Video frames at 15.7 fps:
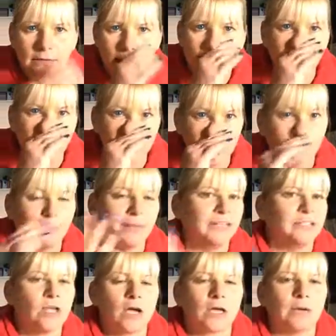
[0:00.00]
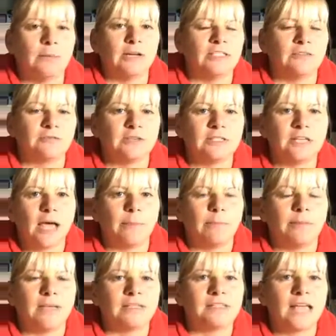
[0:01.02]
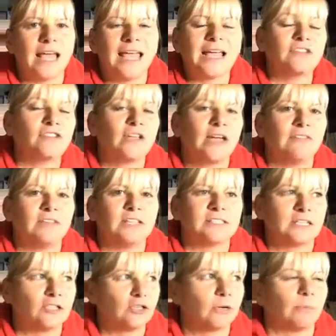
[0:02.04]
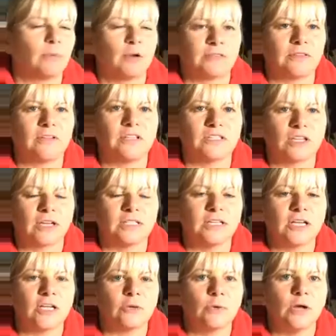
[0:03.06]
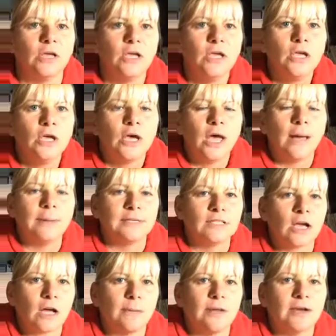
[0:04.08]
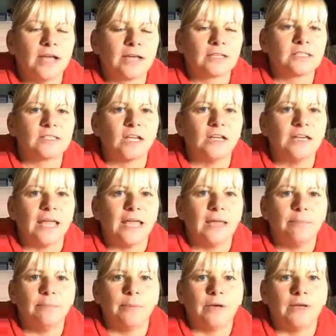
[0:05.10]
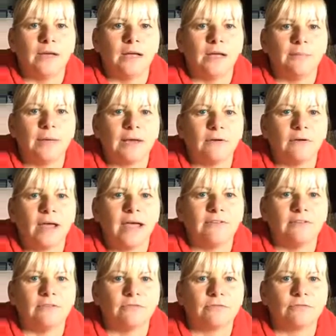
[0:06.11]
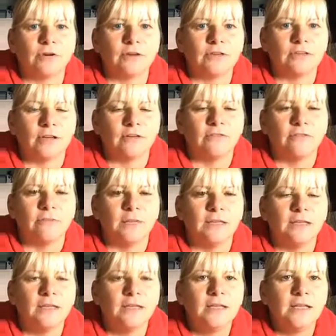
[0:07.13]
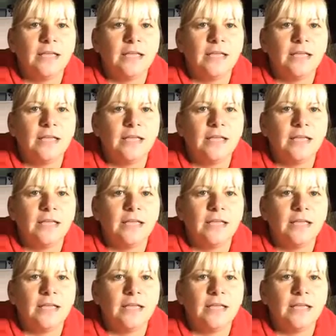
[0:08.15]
I'm going to jump in talking about different topics. I actually have a list. I should have brought the list. So I can tell you what I'm going to talk about next Sunday, but um, I don't have it in front of me.